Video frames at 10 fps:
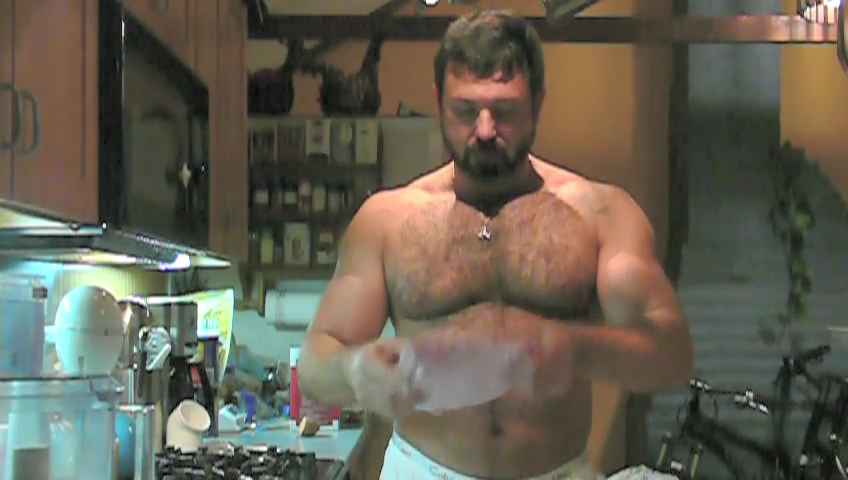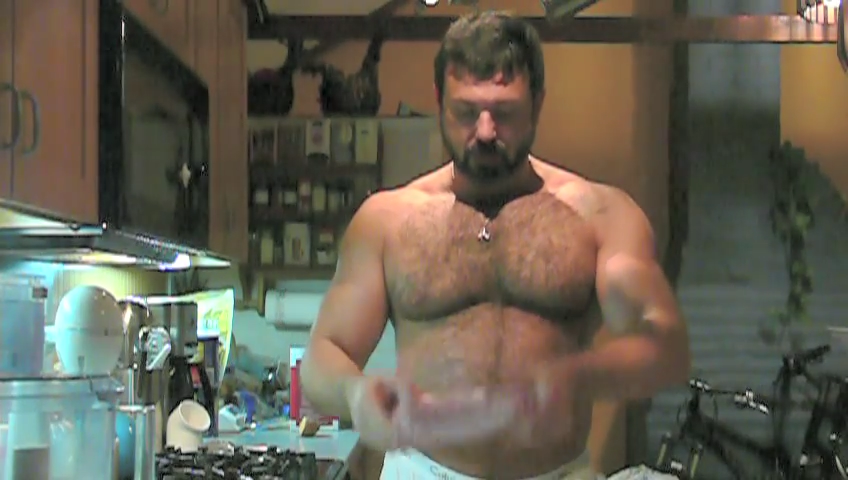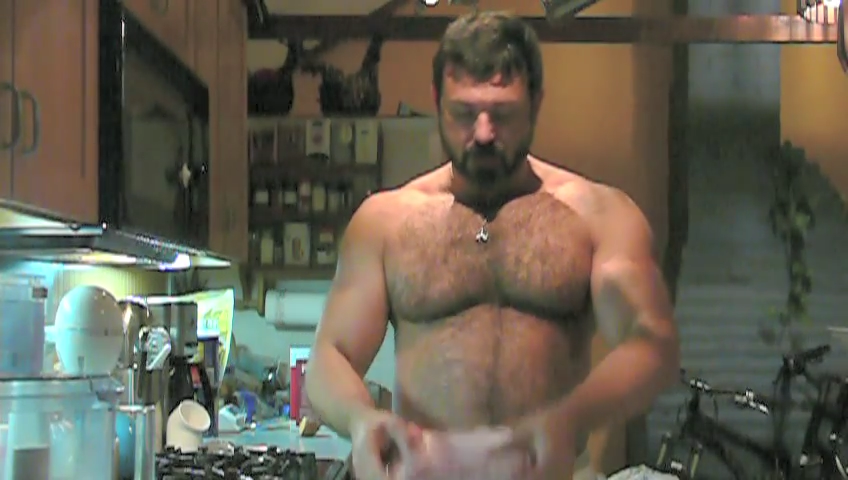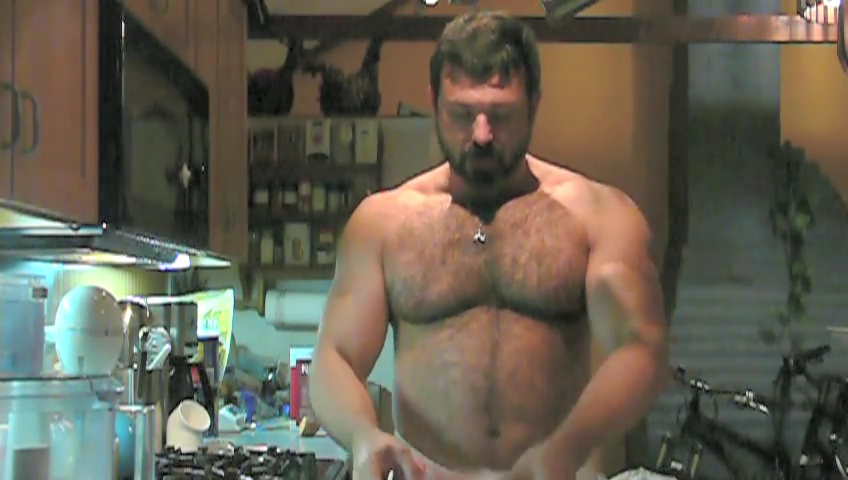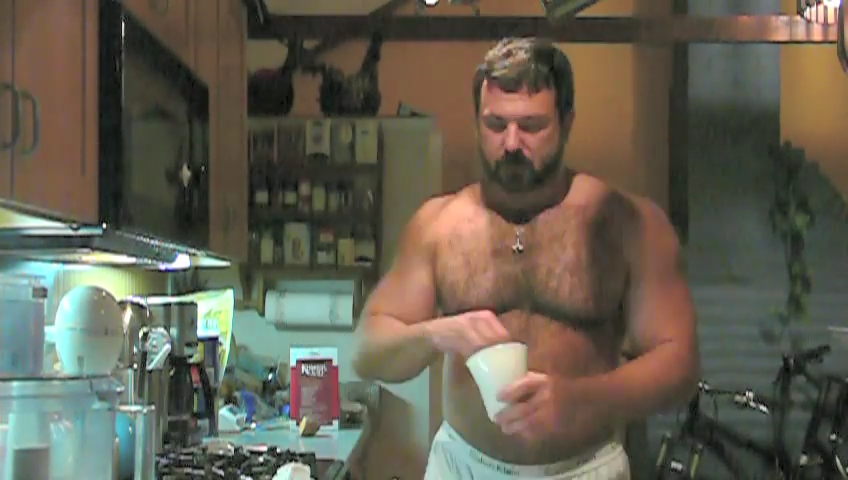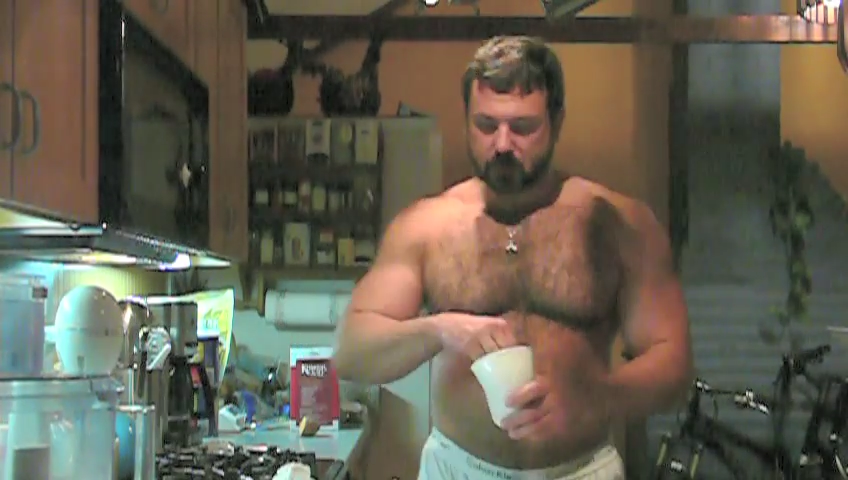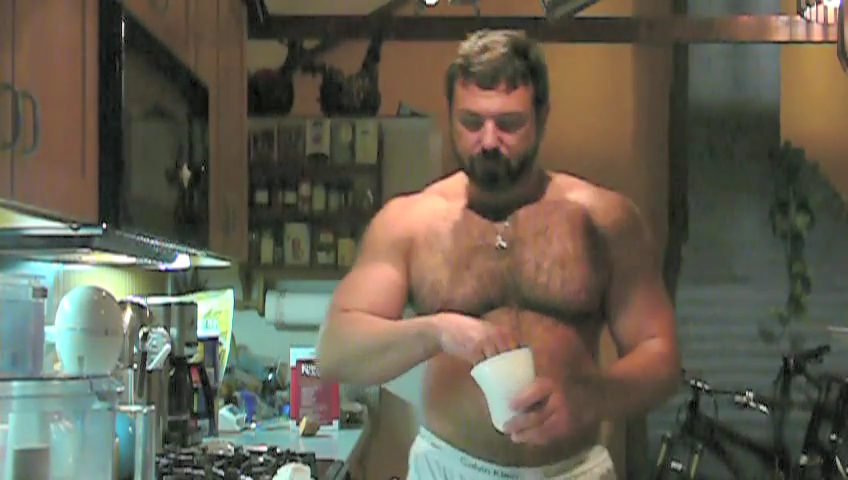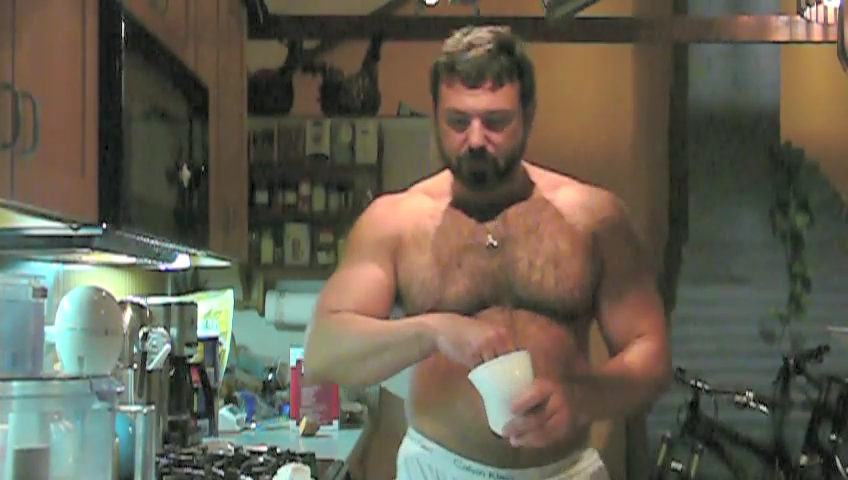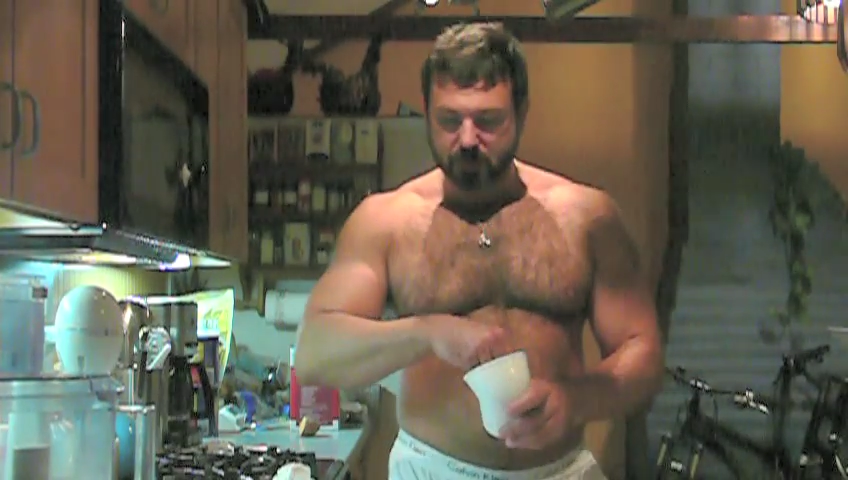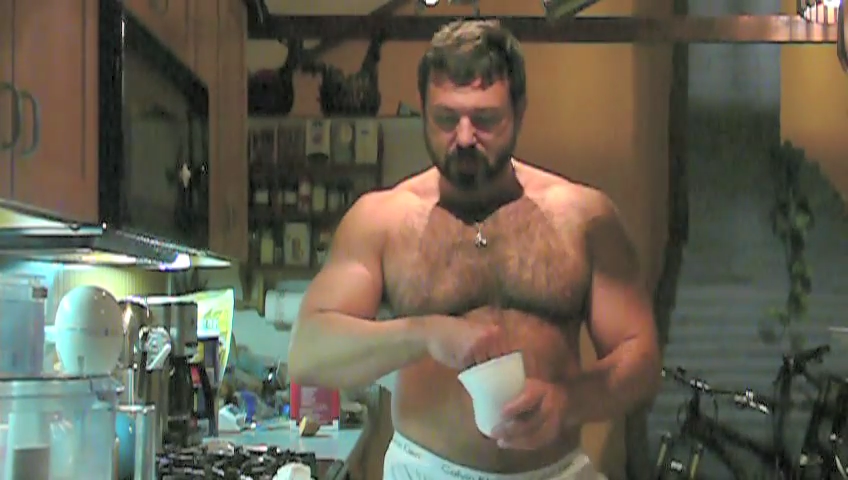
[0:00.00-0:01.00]
it.
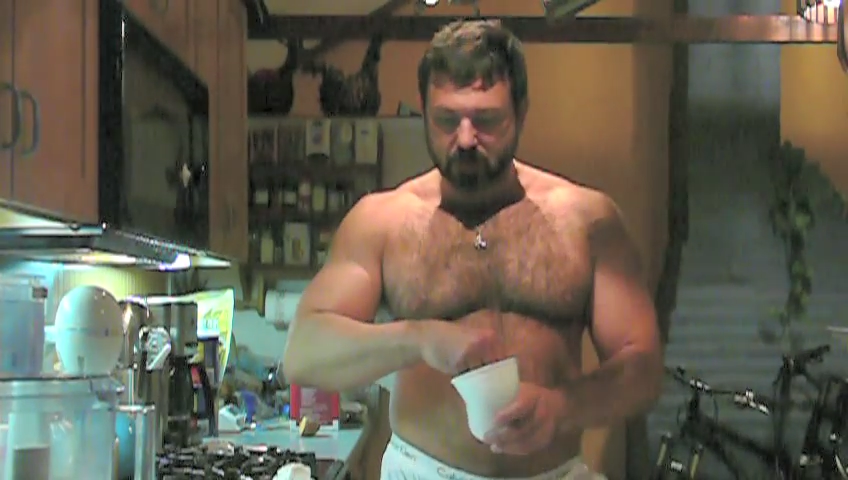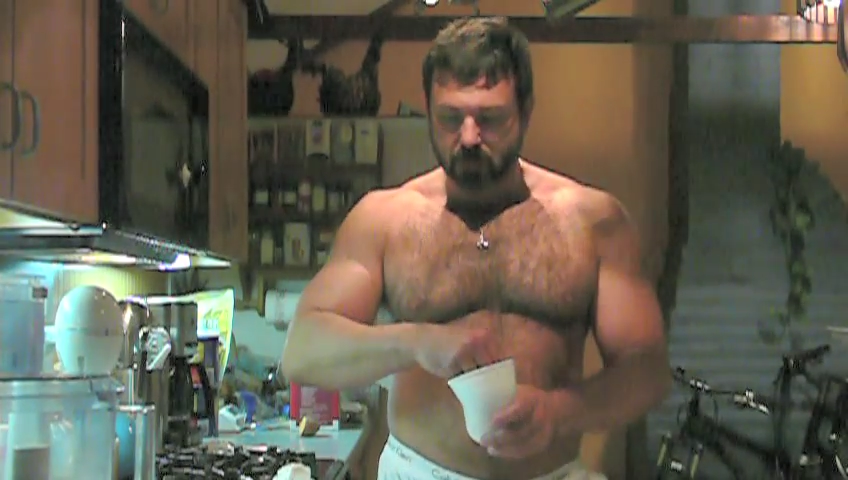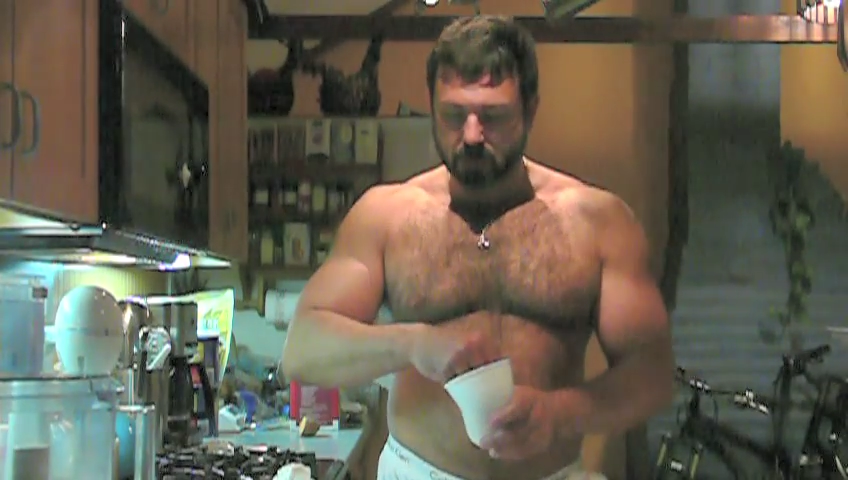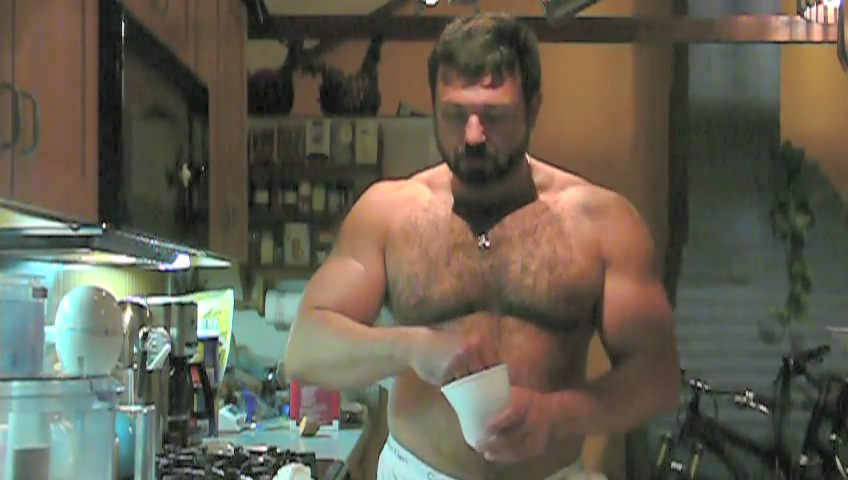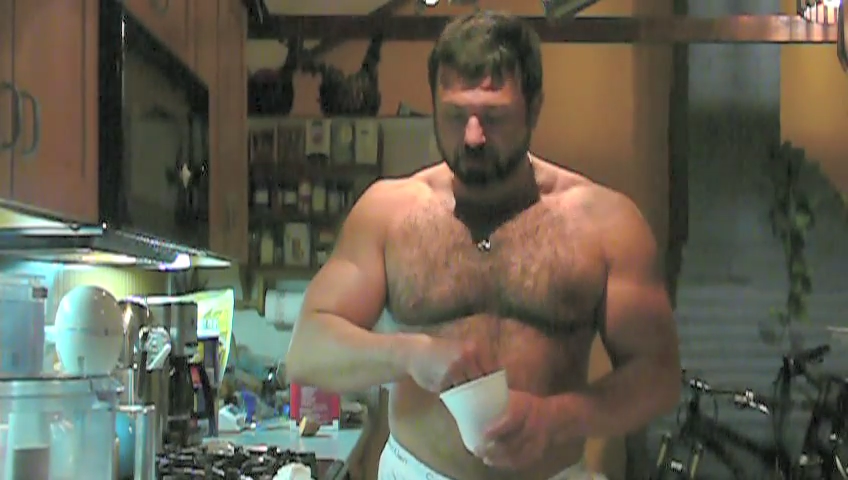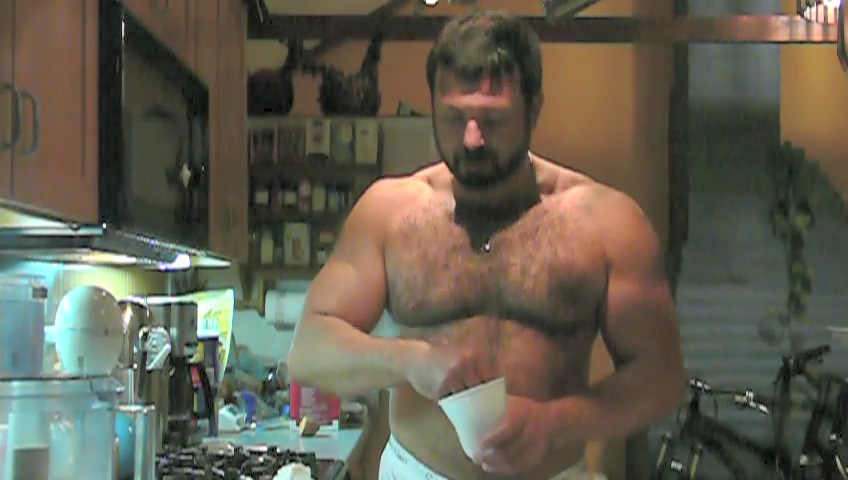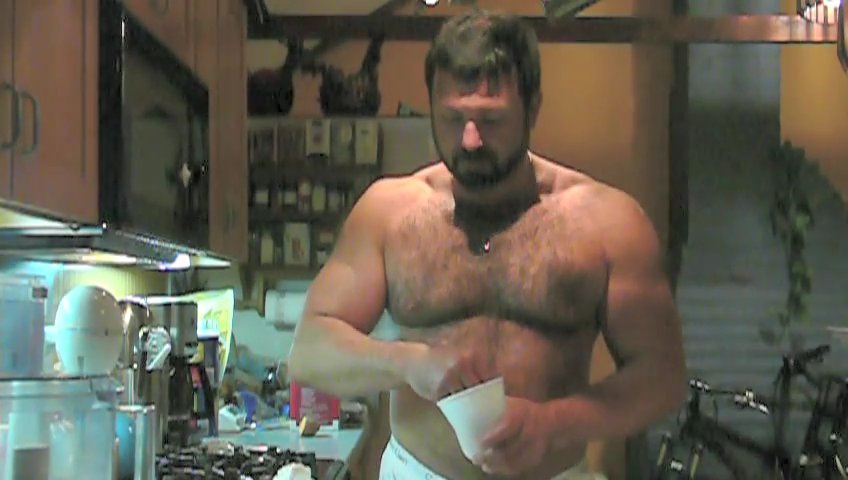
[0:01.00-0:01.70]
First thing to do is